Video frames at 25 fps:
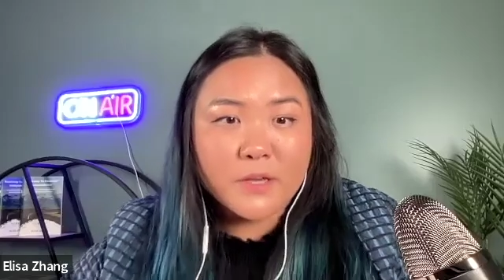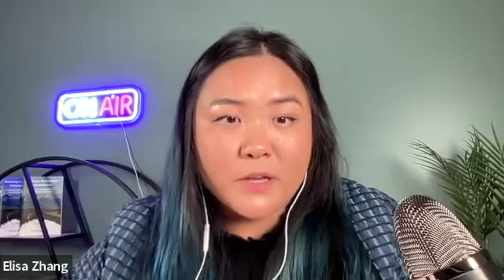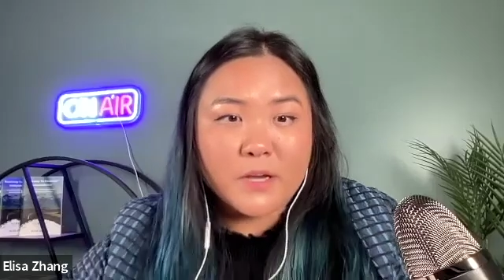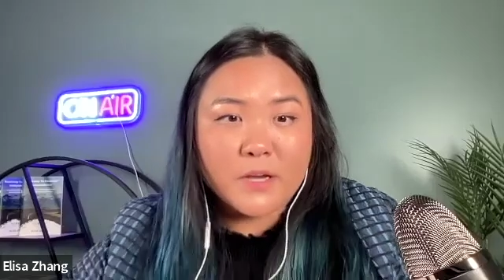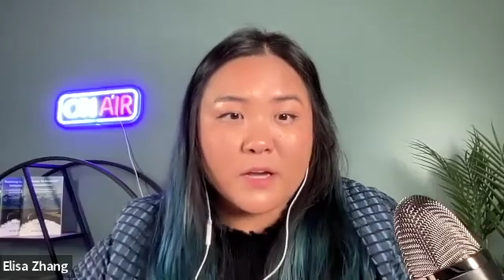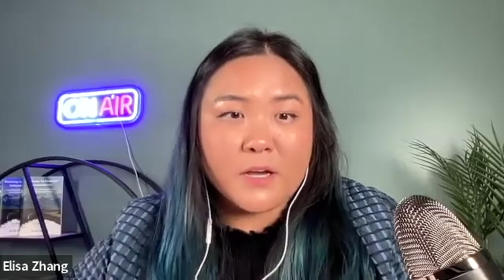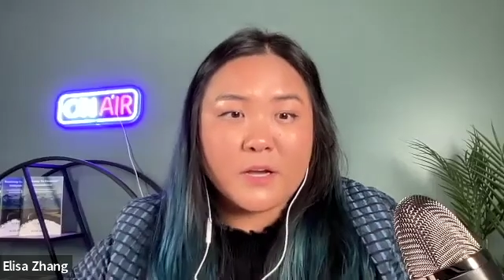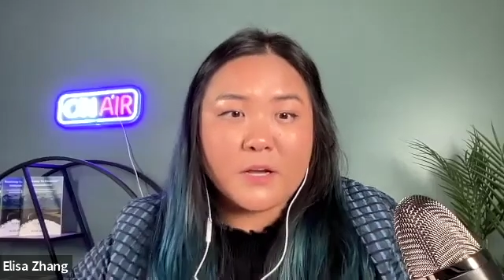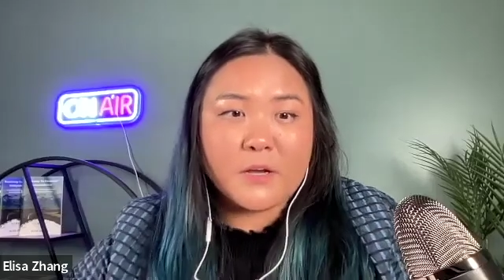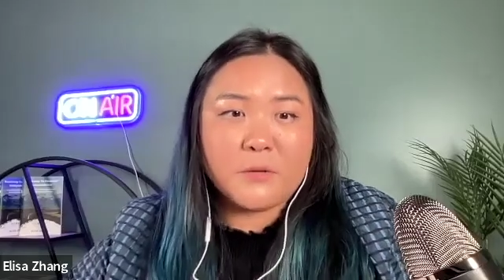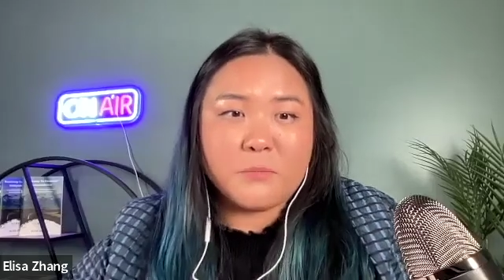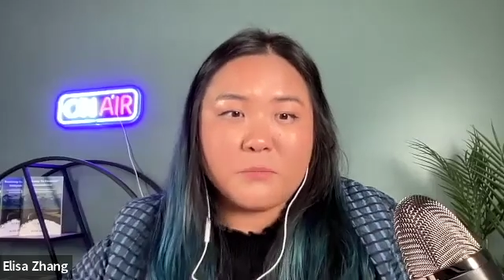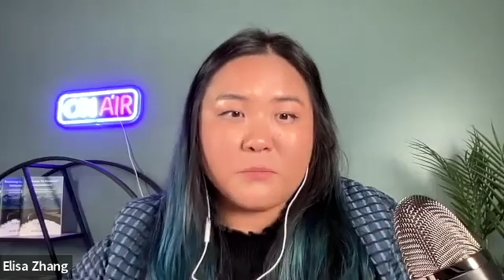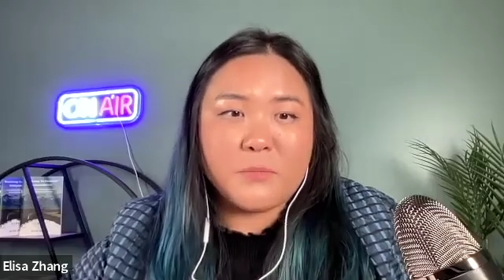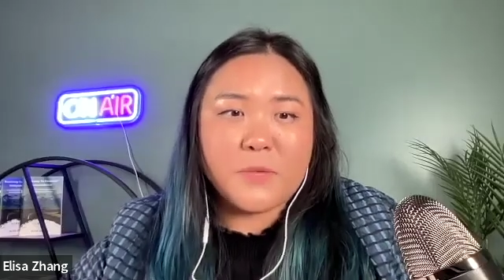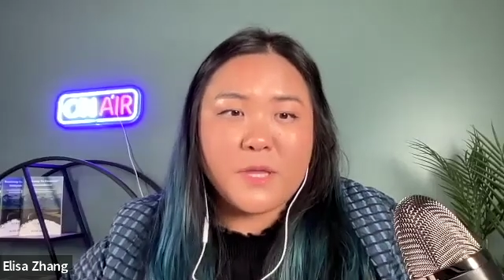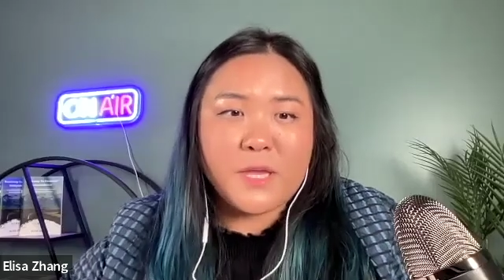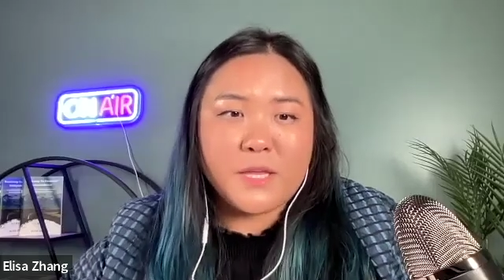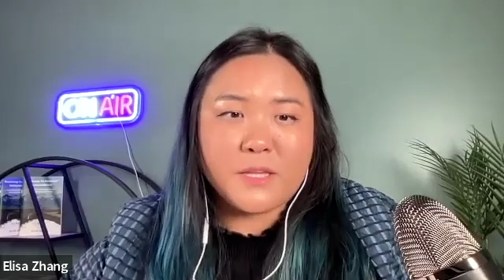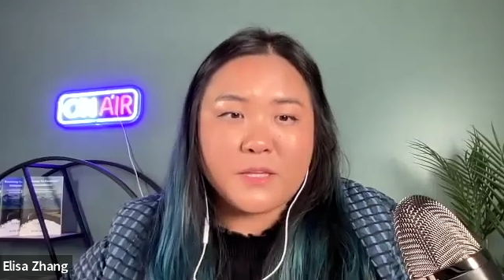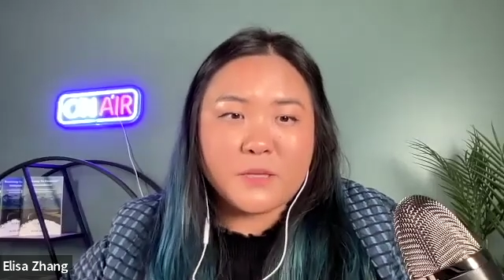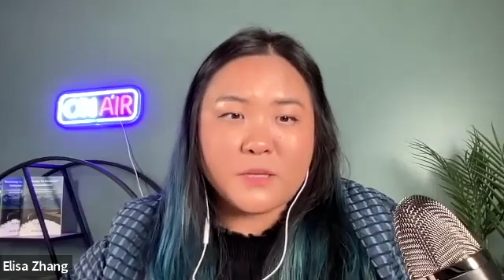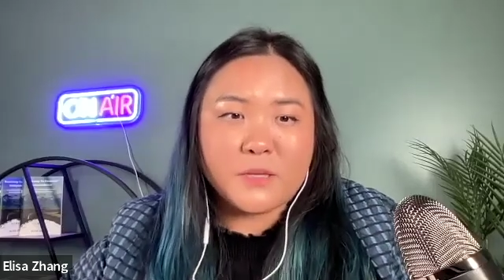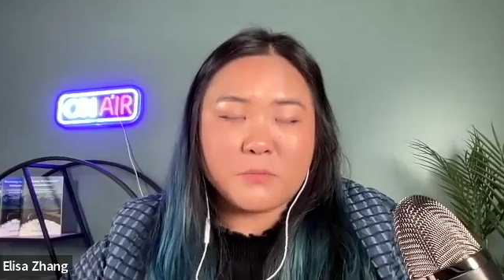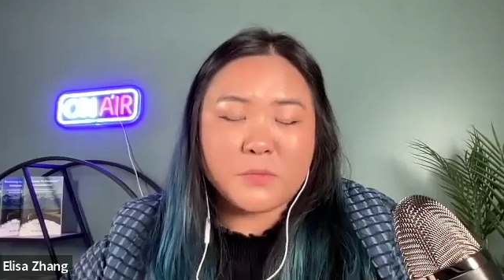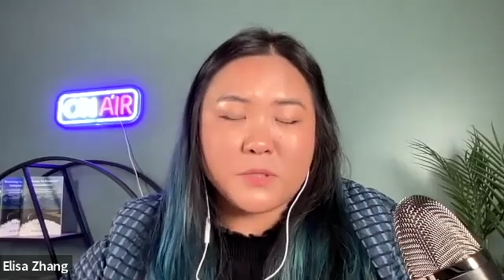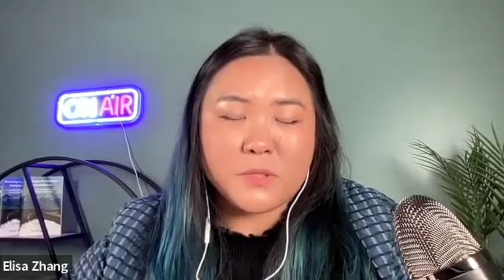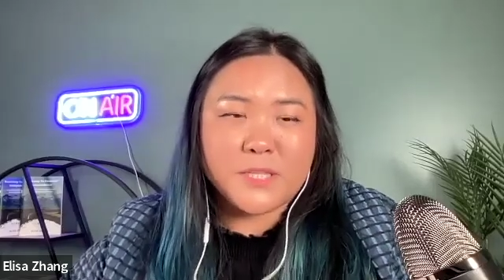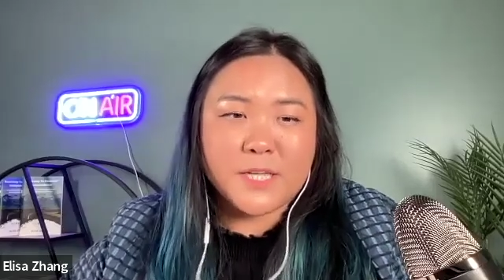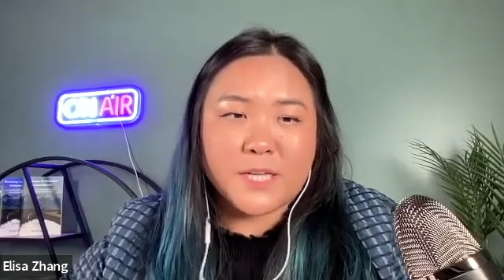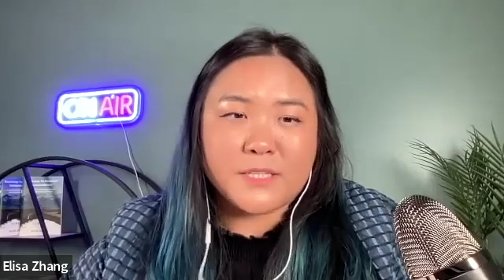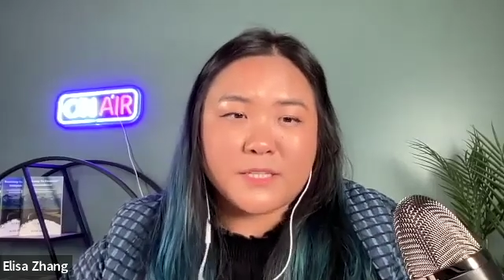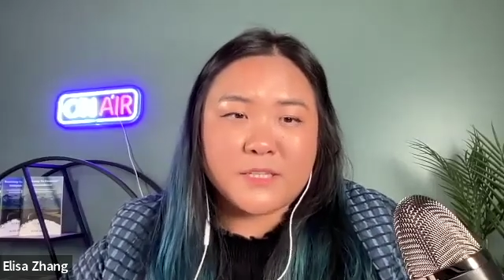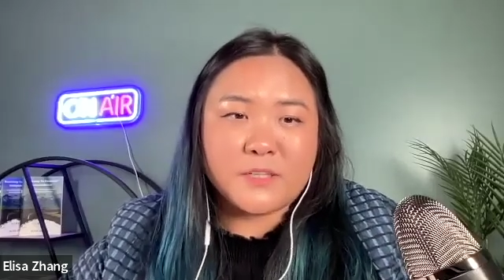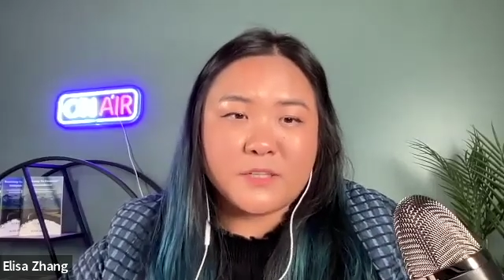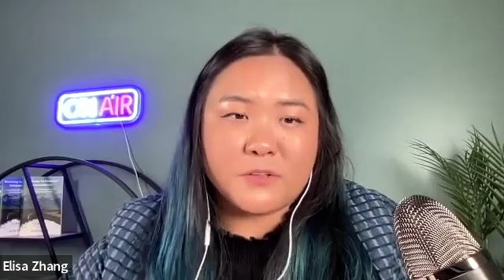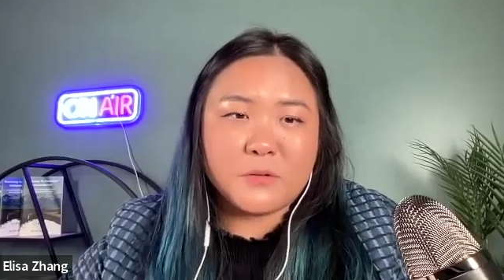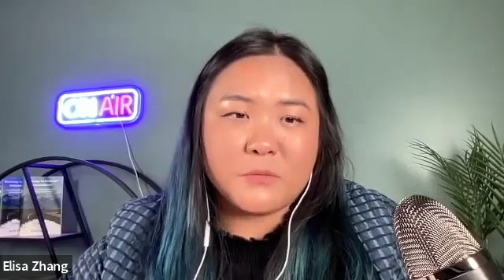and then
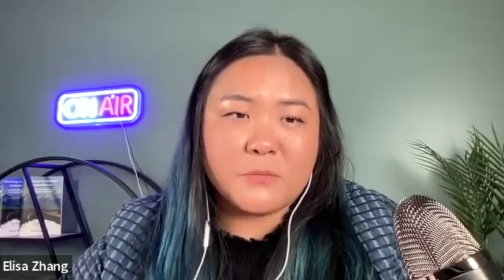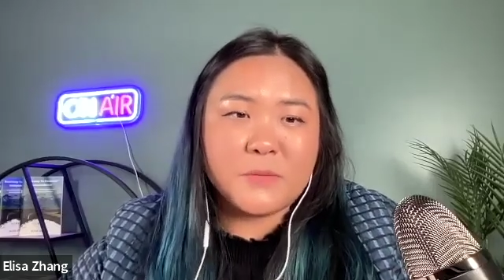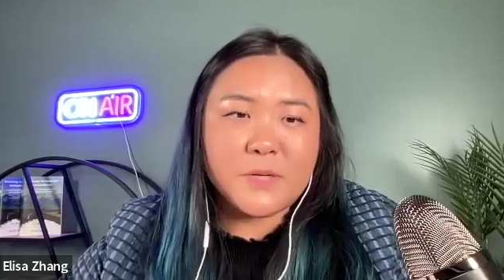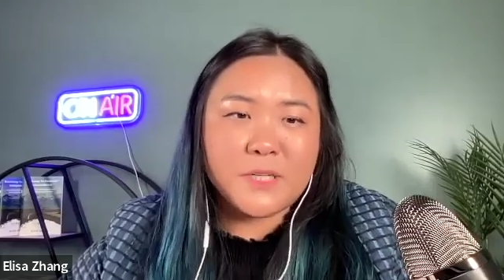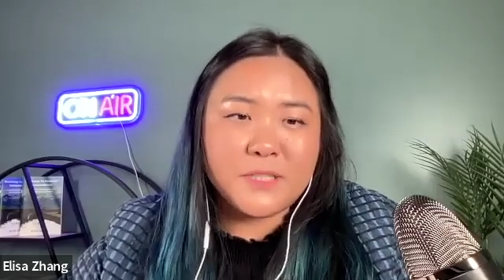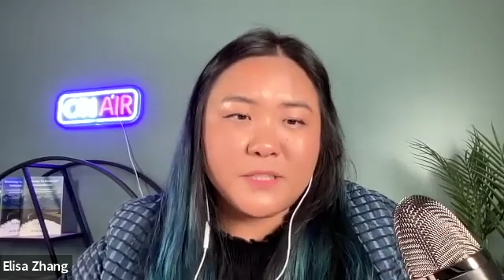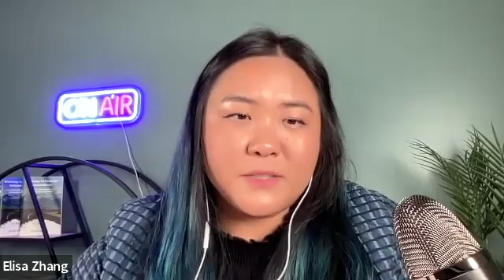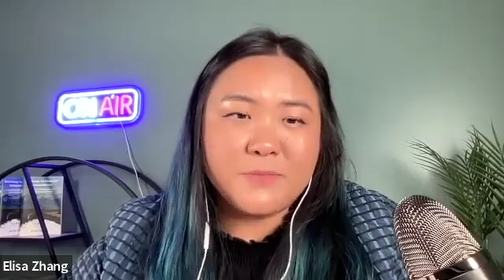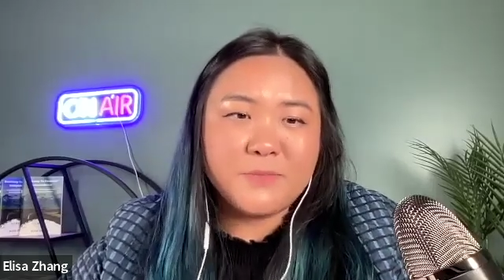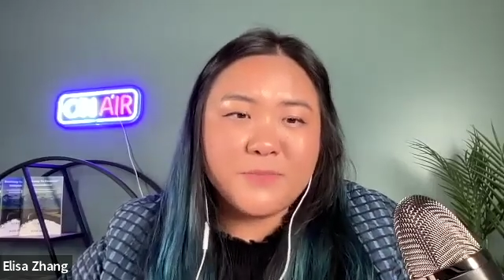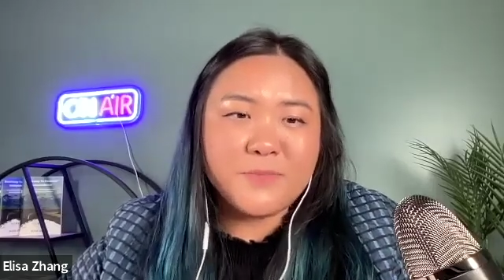protecting your money.